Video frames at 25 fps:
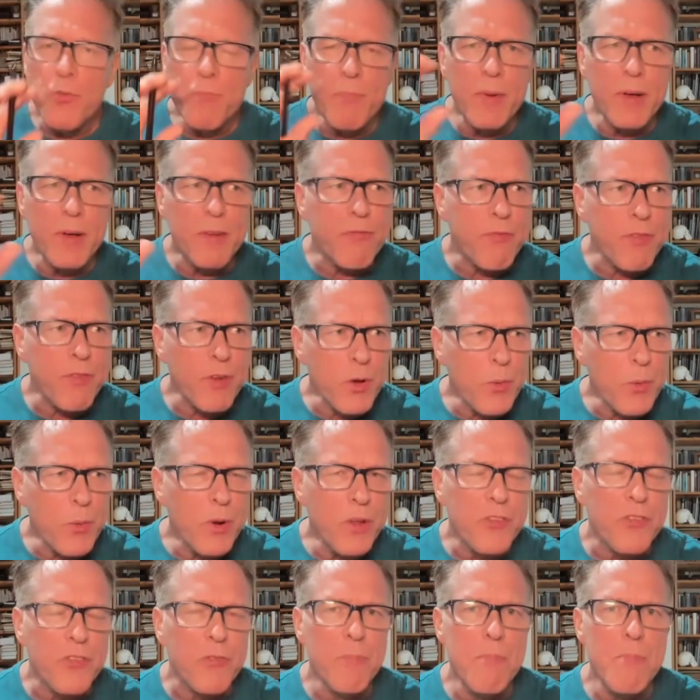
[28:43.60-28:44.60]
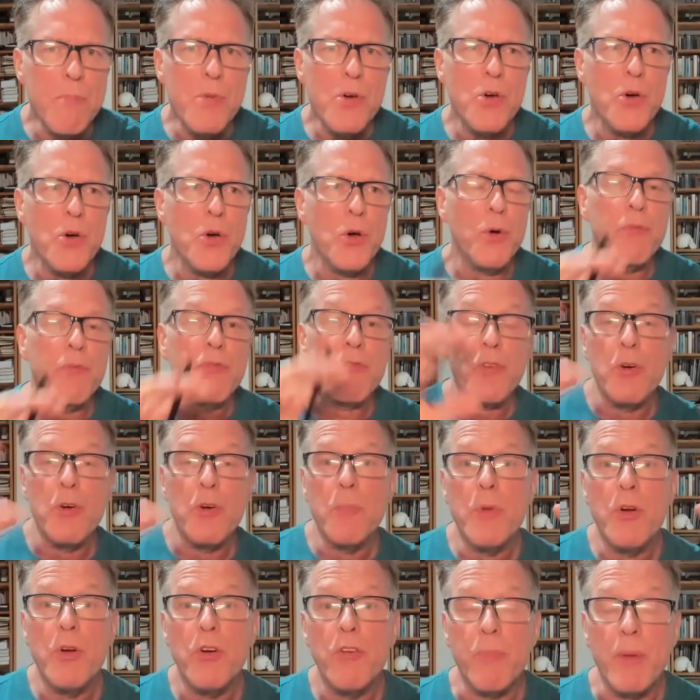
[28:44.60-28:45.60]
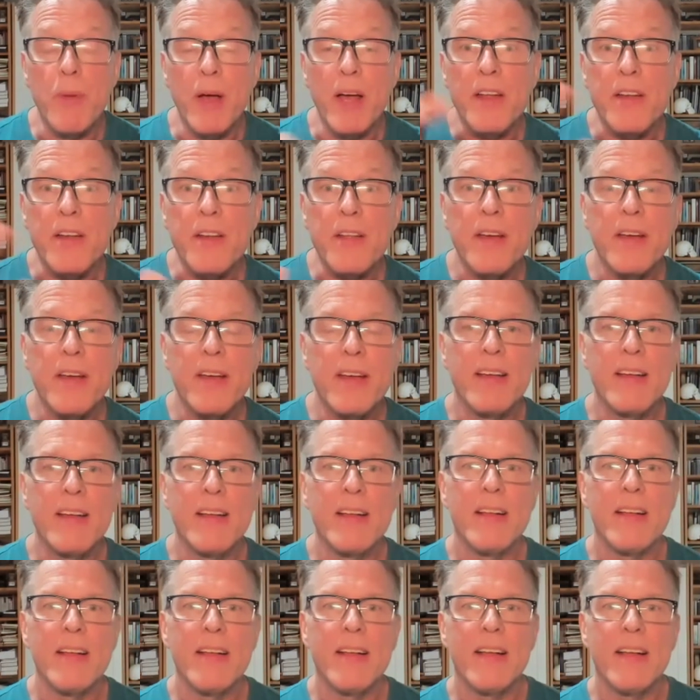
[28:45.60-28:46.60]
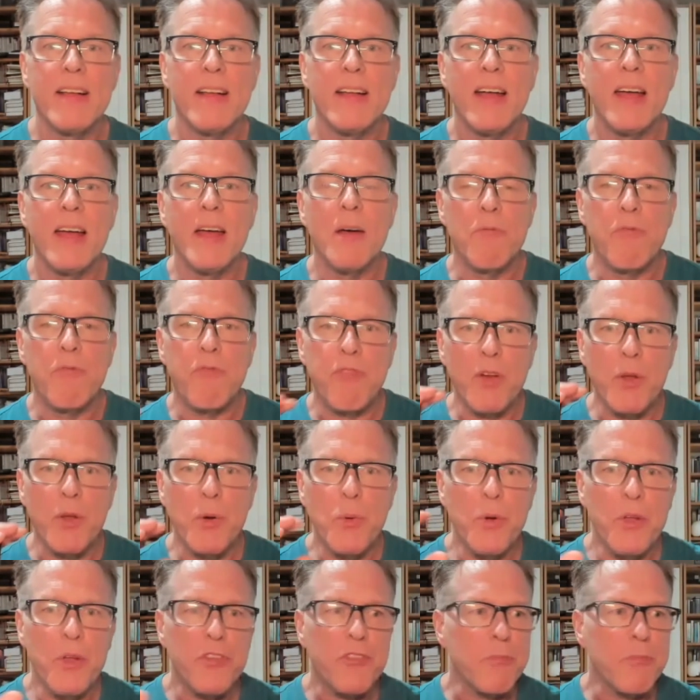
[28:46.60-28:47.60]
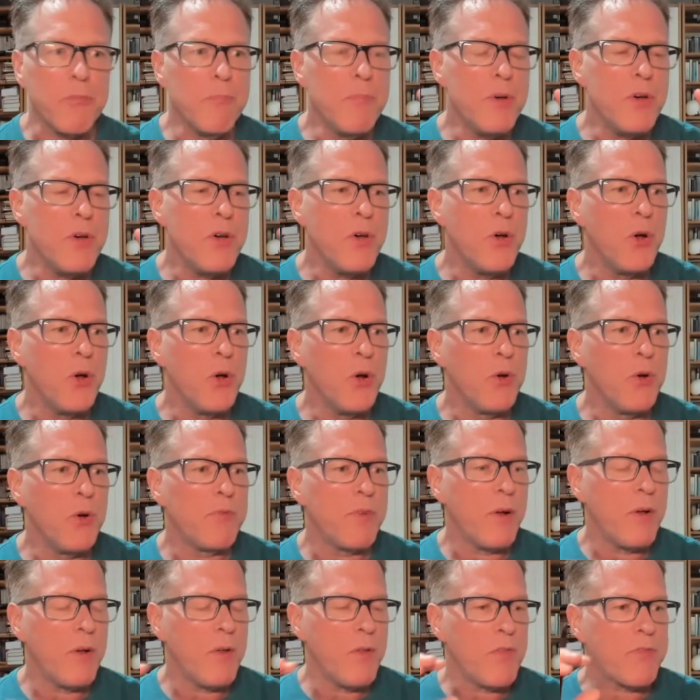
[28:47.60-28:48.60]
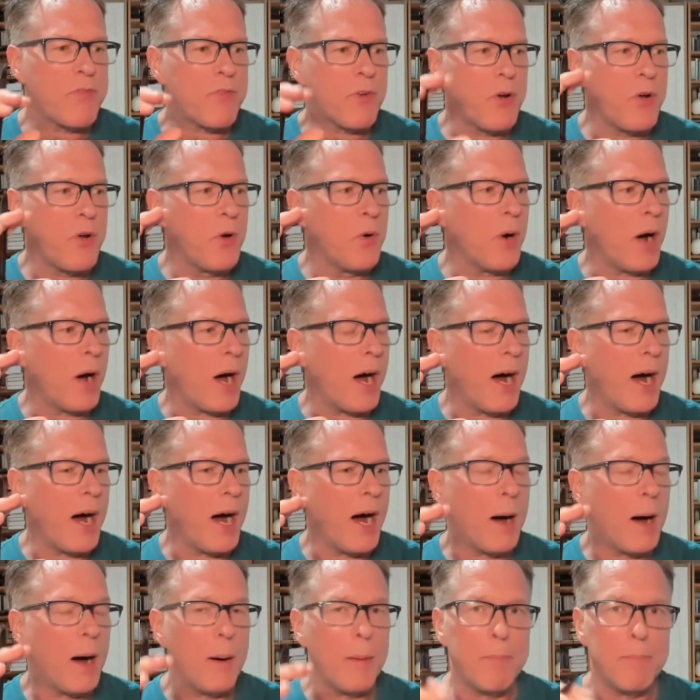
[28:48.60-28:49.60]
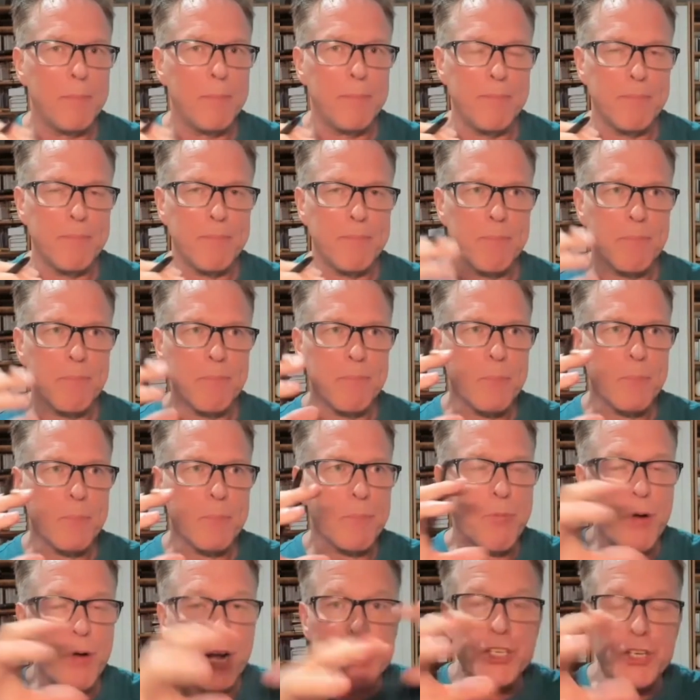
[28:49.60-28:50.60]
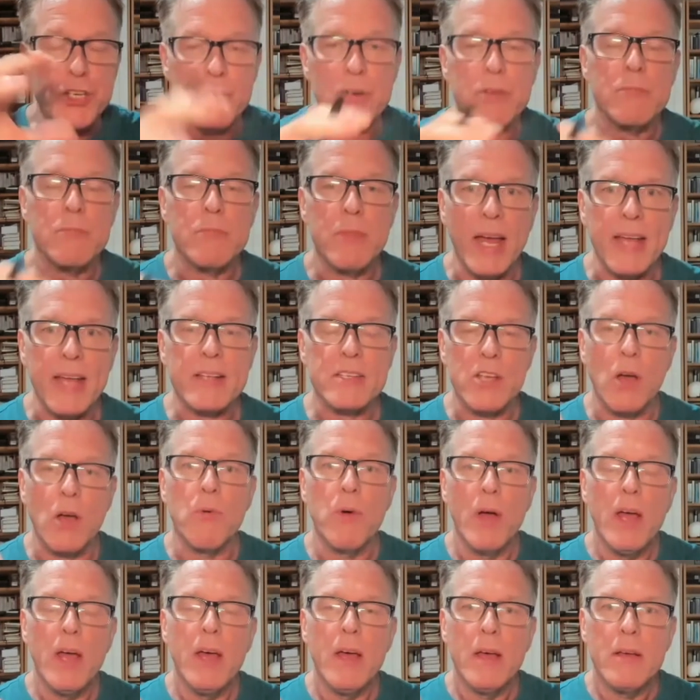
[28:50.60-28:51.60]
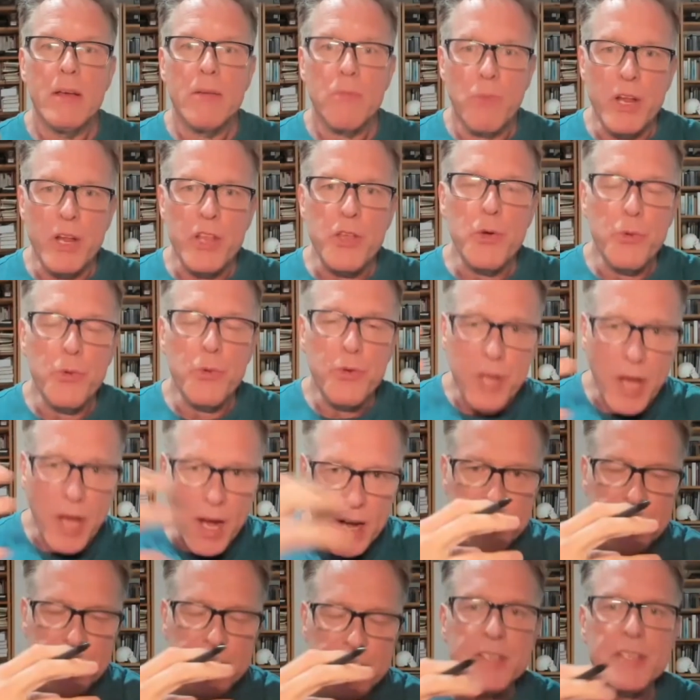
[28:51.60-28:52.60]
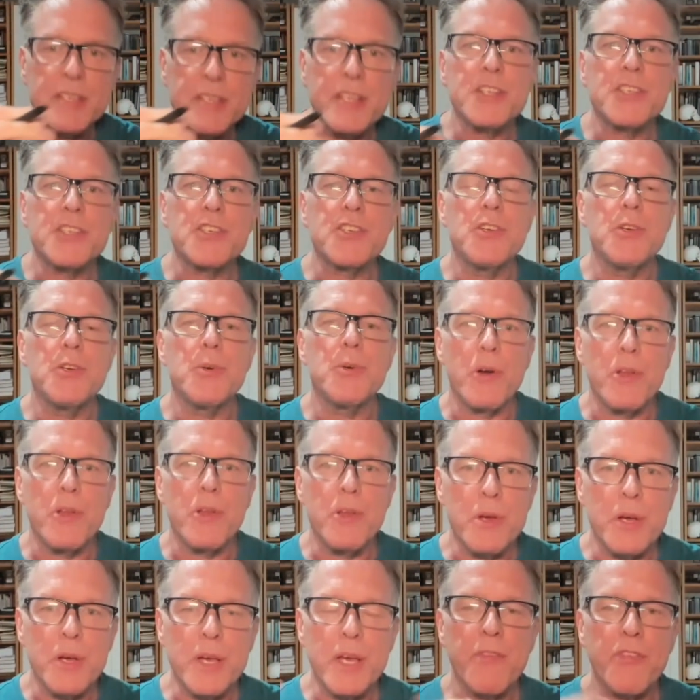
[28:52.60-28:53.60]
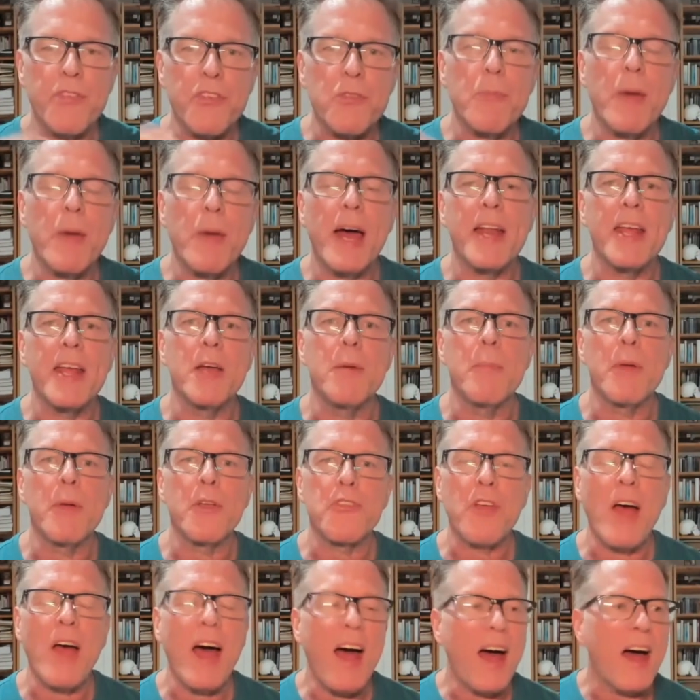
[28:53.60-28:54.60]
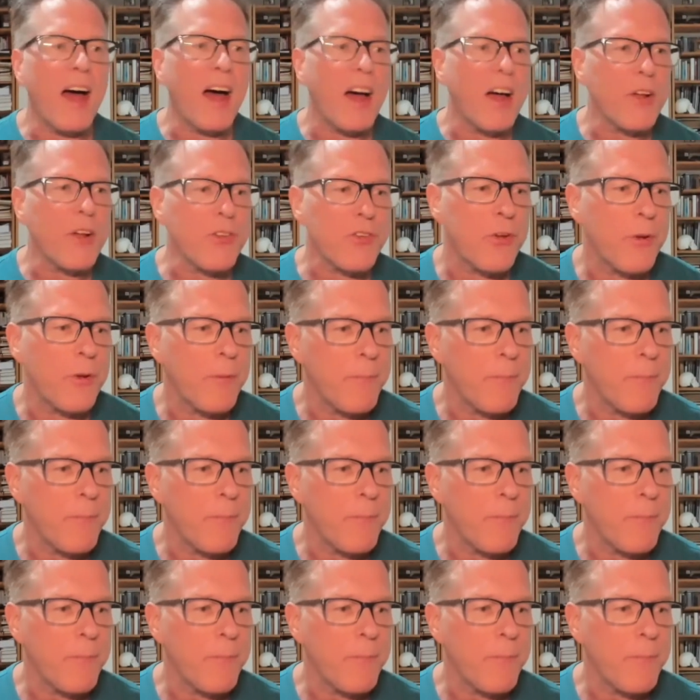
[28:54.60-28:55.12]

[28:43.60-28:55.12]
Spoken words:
fluids move through movement, and fluids move through pressure. Like, so when you touch a tissue or you give somebody a massage,